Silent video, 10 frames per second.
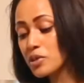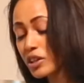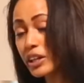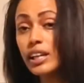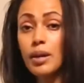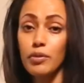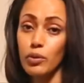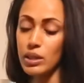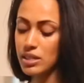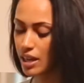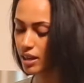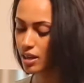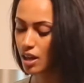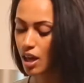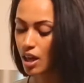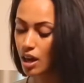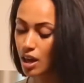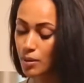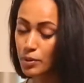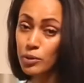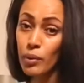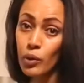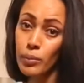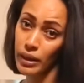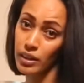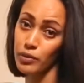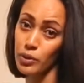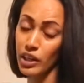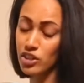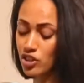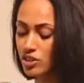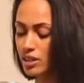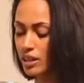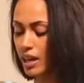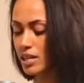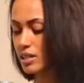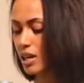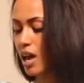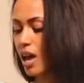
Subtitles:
was only in labour for 1 day, but you might want to pack a few extra just in case.